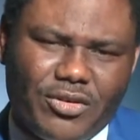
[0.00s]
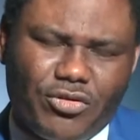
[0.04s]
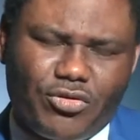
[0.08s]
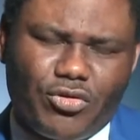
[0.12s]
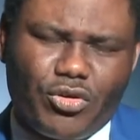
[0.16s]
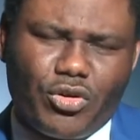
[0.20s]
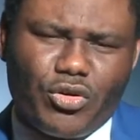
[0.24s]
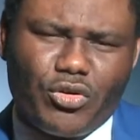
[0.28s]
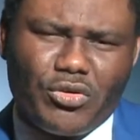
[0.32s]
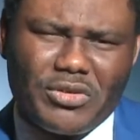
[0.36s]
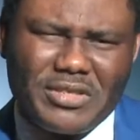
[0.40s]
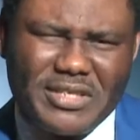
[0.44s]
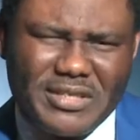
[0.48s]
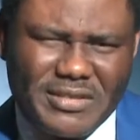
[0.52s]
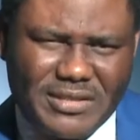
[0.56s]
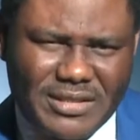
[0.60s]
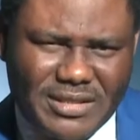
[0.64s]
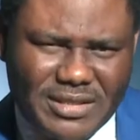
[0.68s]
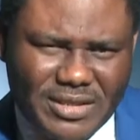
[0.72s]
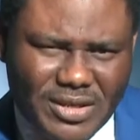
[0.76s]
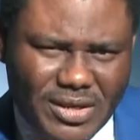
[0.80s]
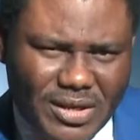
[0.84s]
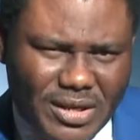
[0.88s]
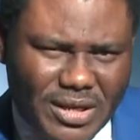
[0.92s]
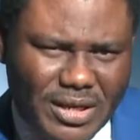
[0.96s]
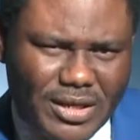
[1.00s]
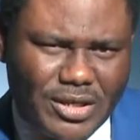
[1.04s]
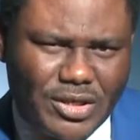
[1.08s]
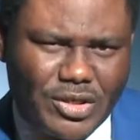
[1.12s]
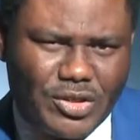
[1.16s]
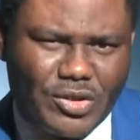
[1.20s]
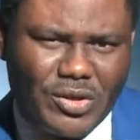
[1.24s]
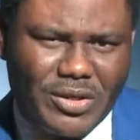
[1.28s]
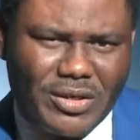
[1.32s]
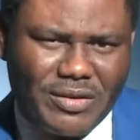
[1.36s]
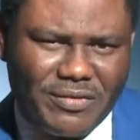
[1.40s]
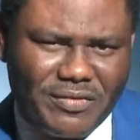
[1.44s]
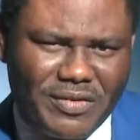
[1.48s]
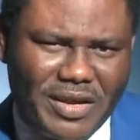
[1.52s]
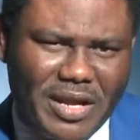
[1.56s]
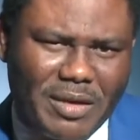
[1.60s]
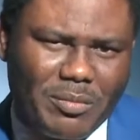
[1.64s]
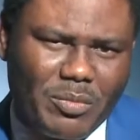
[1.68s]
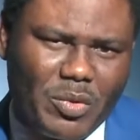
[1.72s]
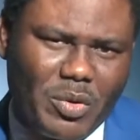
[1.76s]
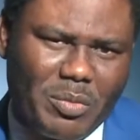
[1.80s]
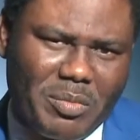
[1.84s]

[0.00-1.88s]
So you discern your divine